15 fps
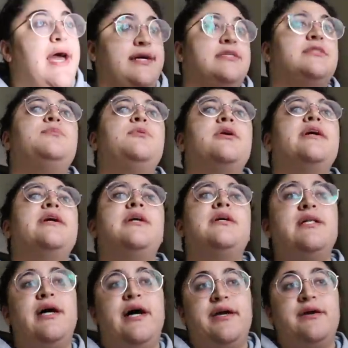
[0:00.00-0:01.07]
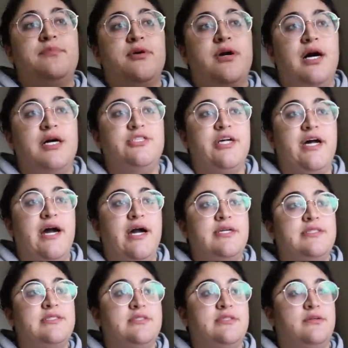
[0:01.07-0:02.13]
exporting a client
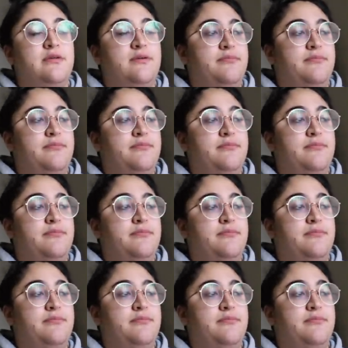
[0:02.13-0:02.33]
project